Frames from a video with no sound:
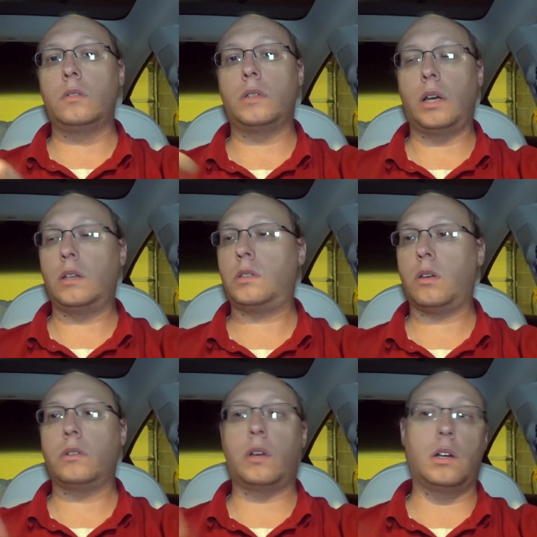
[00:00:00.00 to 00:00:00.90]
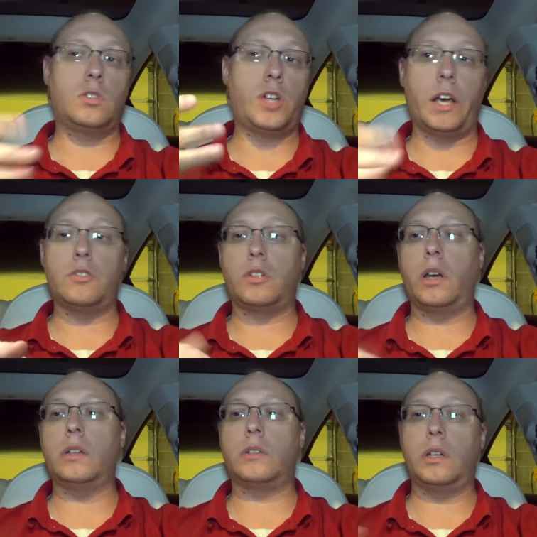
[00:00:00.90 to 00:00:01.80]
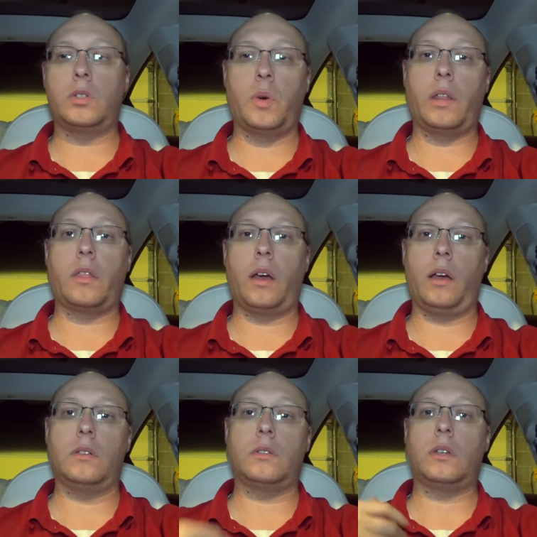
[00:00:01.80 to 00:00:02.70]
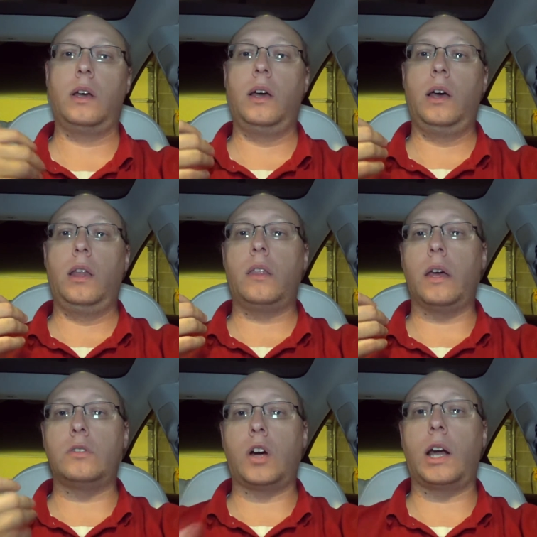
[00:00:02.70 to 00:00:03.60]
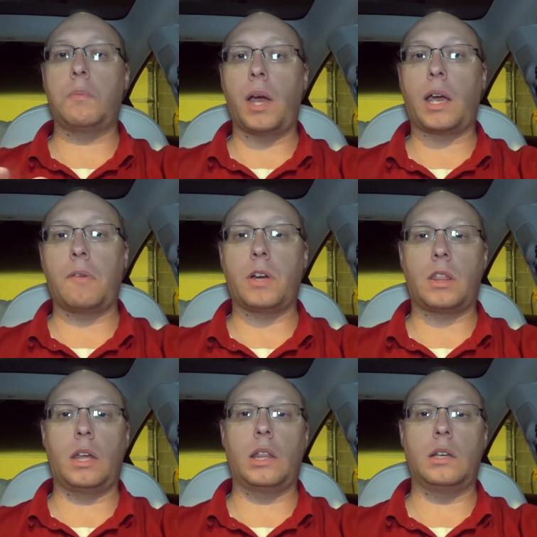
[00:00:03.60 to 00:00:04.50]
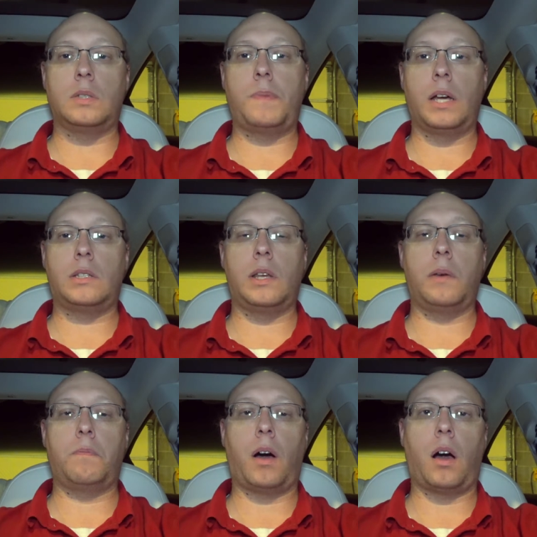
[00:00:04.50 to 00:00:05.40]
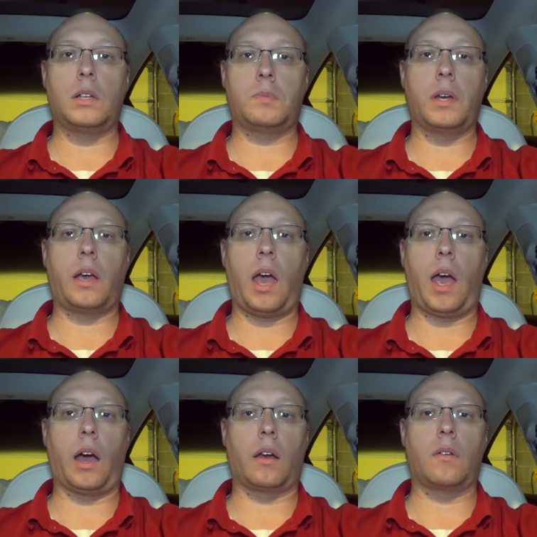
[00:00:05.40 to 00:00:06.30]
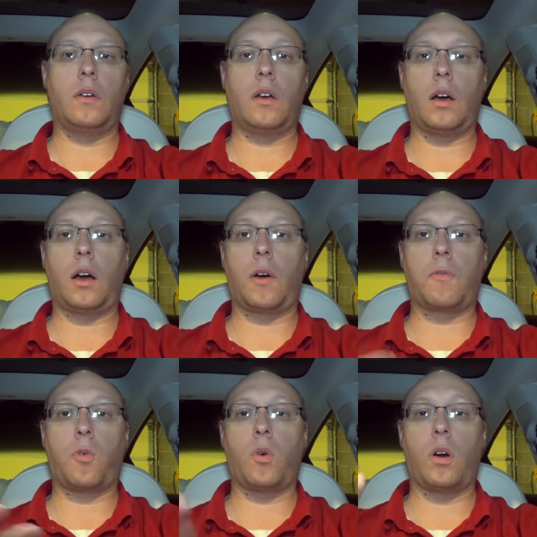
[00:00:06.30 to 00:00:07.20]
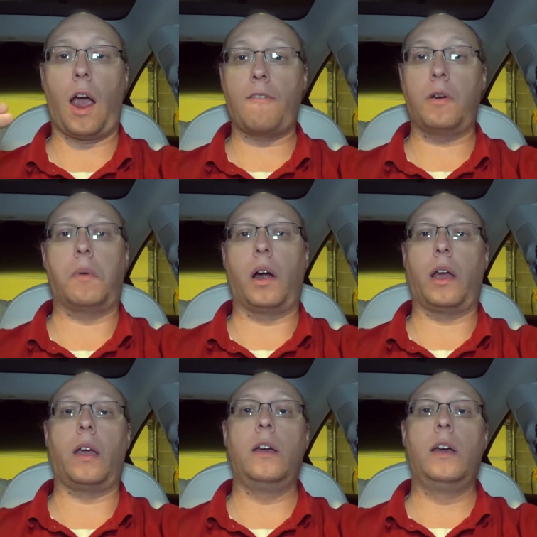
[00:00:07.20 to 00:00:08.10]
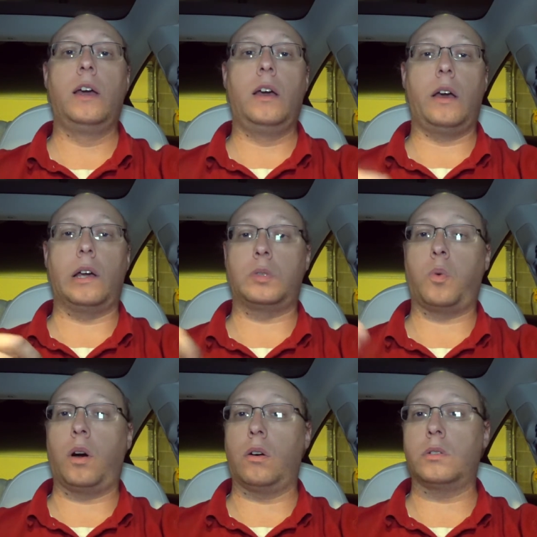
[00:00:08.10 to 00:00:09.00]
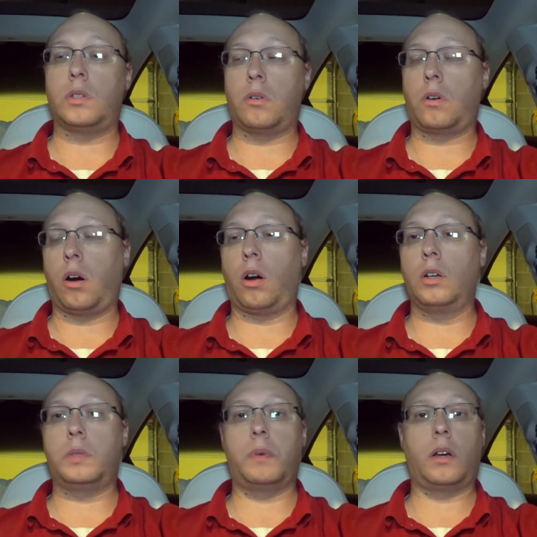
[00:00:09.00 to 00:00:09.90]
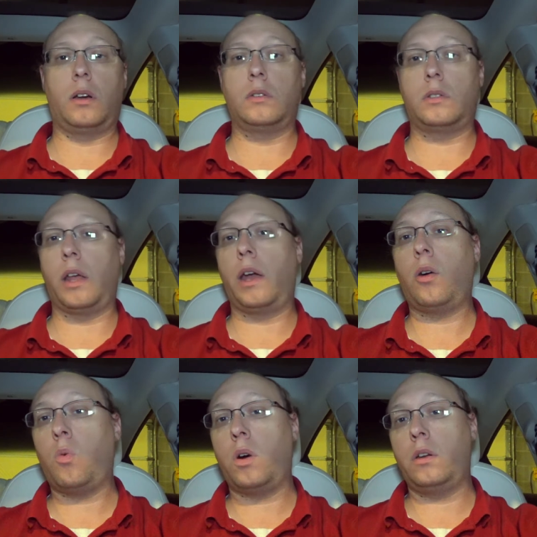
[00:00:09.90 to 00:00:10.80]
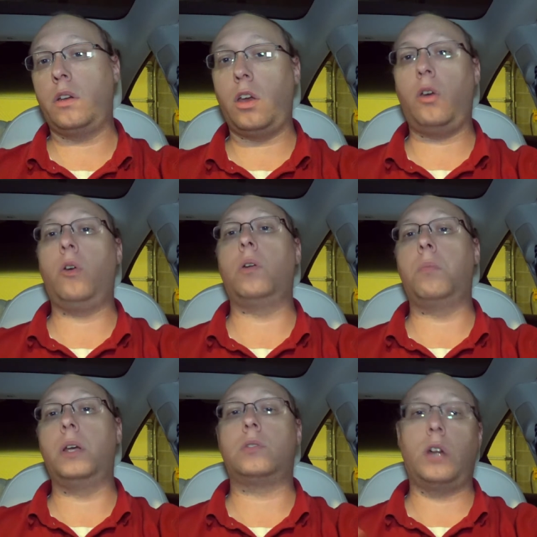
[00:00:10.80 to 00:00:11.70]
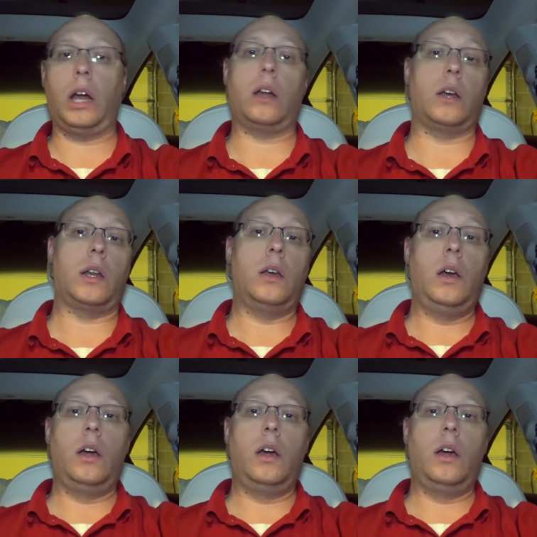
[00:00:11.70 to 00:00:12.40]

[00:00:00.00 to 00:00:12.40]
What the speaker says: Tesla does change things, they tweak things, they try to make everything as best they possibly can for everybody, as well as their cars, because they don't want you to be stranded.